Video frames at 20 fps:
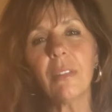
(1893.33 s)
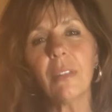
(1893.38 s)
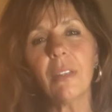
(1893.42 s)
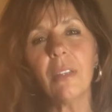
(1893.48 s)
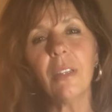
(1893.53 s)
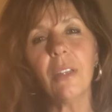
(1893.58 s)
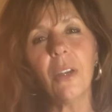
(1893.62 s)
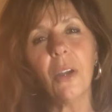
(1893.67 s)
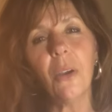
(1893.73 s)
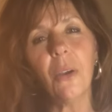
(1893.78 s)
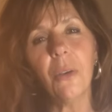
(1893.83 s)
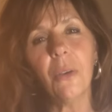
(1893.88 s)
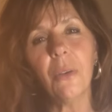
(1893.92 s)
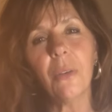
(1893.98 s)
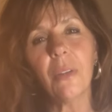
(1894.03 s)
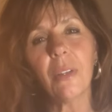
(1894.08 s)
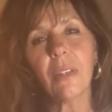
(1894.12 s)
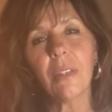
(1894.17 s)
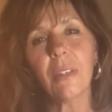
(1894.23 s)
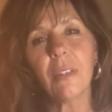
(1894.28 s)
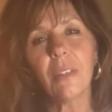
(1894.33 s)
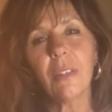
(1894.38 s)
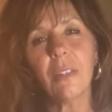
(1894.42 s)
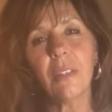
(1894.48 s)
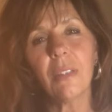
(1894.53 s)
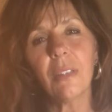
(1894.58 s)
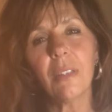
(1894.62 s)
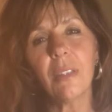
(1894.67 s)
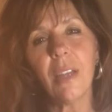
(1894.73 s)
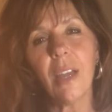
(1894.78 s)
you know,
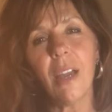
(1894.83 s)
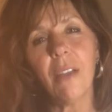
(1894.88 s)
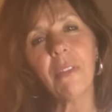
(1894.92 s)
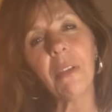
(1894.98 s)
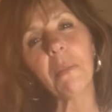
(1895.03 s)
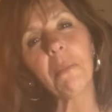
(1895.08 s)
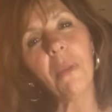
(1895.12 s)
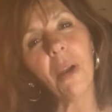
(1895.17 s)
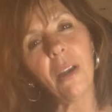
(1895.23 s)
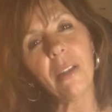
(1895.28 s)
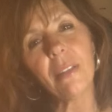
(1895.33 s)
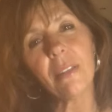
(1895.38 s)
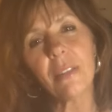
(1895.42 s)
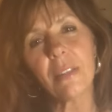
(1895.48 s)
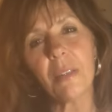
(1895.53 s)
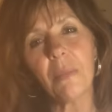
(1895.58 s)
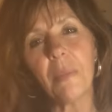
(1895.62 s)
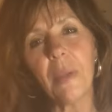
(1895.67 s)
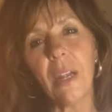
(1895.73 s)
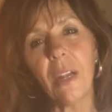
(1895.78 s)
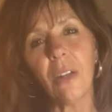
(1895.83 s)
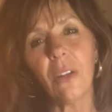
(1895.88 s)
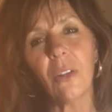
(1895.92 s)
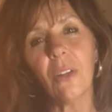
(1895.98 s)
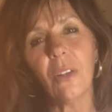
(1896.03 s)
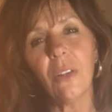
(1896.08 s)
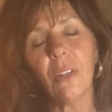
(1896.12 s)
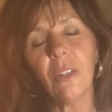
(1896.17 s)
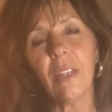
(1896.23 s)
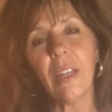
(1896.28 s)
having modest
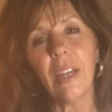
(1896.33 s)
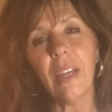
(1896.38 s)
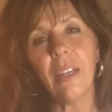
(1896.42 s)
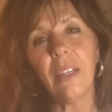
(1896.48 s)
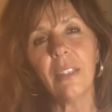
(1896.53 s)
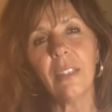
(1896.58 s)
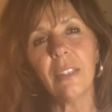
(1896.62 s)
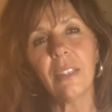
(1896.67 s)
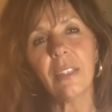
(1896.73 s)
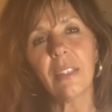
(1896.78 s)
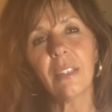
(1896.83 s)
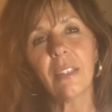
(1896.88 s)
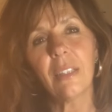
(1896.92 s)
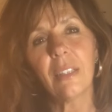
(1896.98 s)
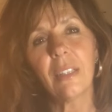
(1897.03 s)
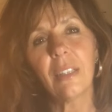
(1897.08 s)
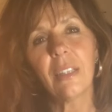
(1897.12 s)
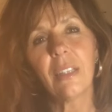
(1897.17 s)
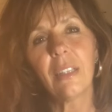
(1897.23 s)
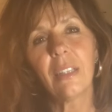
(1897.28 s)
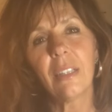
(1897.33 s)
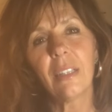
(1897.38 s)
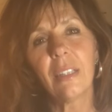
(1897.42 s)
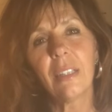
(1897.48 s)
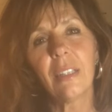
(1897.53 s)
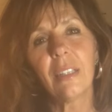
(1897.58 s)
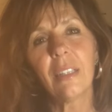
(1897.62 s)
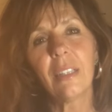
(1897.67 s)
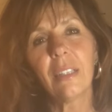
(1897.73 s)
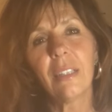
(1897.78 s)
apparel and
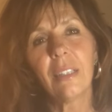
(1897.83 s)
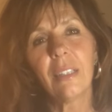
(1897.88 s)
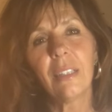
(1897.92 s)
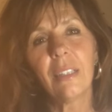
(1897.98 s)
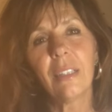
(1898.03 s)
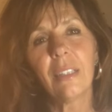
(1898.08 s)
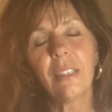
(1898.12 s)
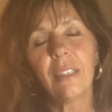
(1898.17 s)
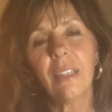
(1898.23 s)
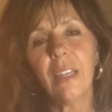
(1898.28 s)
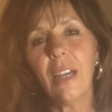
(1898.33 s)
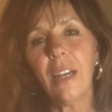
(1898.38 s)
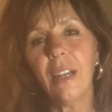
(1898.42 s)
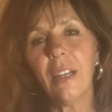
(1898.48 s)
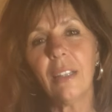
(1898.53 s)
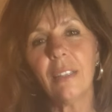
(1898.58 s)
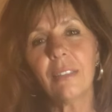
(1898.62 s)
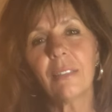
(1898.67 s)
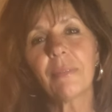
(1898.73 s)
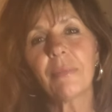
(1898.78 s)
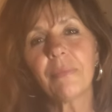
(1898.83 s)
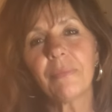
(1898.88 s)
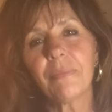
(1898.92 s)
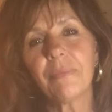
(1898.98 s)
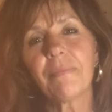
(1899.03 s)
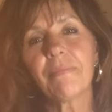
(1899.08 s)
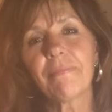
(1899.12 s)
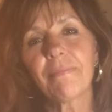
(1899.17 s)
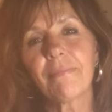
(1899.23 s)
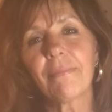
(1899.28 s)
yeah.
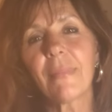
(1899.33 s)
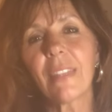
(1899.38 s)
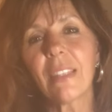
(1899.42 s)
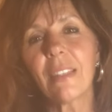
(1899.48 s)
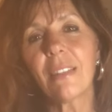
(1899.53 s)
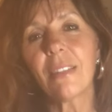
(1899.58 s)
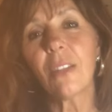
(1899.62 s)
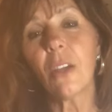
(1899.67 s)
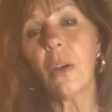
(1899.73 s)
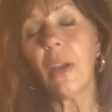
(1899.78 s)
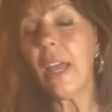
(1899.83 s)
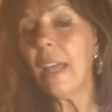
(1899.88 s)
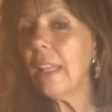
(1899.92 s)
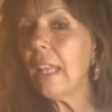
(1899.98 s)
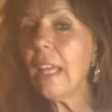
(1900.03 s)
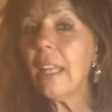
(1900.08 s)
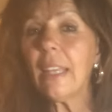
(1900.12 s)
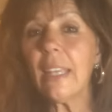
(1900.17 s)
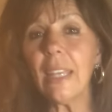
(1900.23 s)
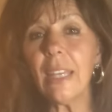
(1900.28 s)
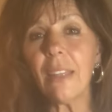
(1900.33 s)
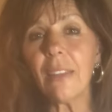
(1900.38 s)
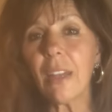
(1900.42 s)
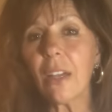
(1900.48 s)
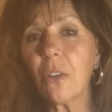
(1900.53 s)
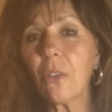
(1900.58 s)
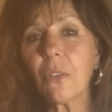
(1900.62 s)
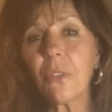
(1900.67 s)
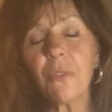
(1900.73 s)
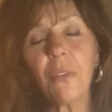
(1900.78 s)
So and again,
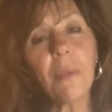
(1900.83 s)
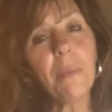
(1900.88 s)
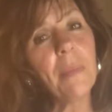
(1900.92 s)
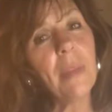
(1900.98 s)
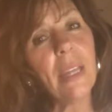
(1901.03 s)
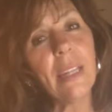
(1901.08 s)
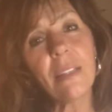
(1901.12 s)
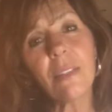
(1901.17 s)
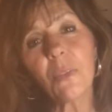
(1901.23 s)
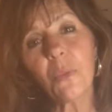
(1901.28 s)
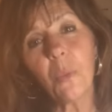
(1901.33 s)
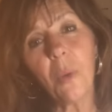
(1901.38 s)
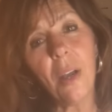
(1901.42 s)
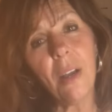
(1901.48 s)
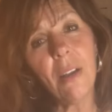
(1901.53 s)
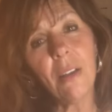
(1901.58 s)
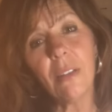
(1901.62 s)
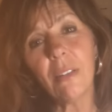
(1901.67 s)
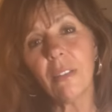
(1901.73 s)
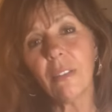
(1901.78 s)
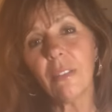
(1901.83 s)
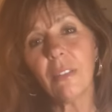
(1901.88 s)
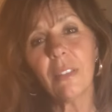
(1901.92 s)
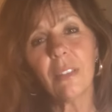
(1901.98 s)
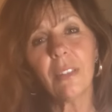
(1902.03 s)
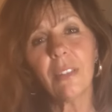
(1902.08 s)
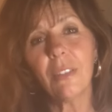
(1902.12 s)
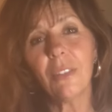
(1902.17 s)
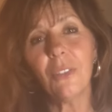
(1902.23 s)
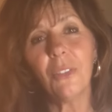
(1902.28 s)
that goes for men as well,
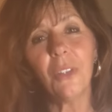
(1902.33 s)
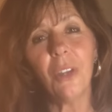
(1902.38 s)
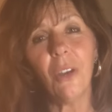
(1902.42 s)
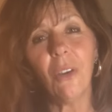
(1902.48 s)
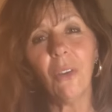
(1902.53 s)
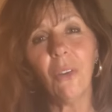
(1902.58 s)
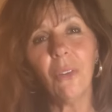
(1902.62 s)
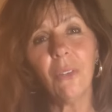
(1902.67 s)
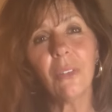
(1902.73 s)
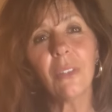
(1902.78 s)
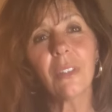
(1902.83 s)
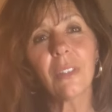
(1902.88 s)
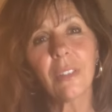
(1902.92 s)
you know.